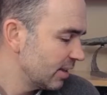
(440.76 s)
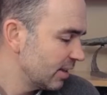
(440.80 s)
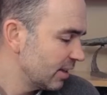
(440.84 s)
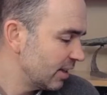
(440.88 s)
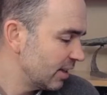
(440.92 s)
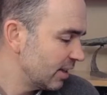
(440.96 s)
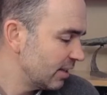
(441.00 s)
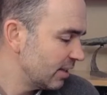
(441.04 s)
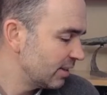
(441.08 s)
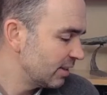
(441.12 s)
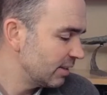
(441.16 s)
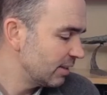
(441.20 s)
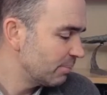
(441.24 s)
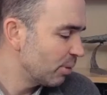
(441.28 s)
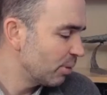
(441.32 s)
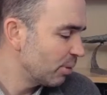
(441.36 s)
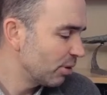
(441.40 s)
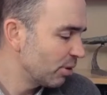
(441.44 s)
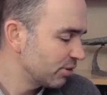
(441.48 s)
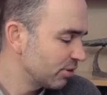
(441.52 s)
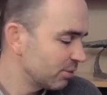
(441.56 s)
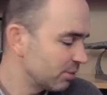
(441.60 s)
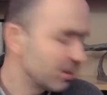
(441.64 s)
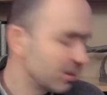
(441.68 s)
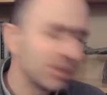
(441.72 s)
It is an
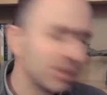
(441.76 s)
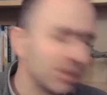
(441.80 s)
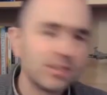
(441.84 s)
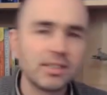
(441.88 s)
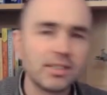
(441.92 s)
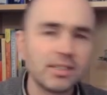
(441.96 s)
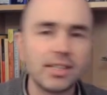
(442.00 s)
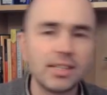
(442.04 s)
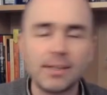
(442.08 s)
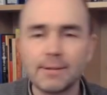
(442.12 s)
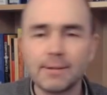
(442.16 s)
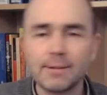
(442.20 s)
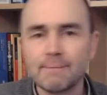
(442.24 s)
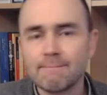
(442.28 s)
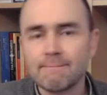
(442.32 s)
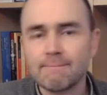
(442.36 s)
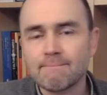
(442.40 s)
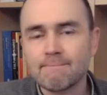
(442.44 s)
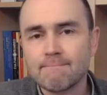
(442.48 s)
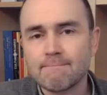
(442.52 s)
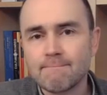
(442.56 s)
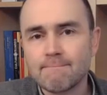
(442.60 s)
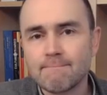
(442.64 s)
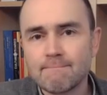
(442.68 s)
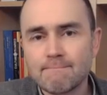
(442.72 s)
impossibility
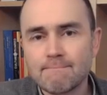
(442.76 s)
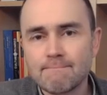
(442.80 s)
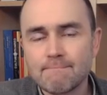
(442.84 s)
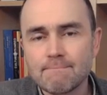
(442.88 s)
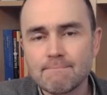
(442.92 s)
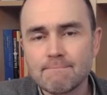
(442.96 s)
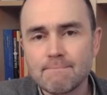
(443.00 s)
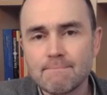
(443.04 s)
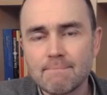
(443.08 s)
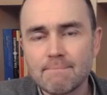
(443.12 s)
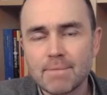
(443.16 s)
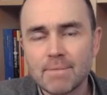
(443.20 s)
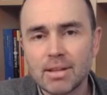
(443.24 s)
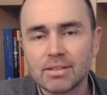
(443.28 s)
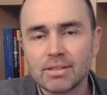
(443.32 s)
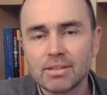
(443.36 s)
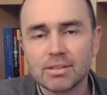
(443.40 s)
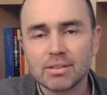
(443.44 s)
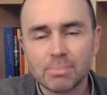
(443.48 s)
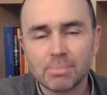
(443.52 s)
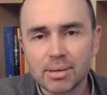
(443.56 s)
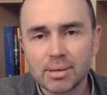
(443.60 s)
to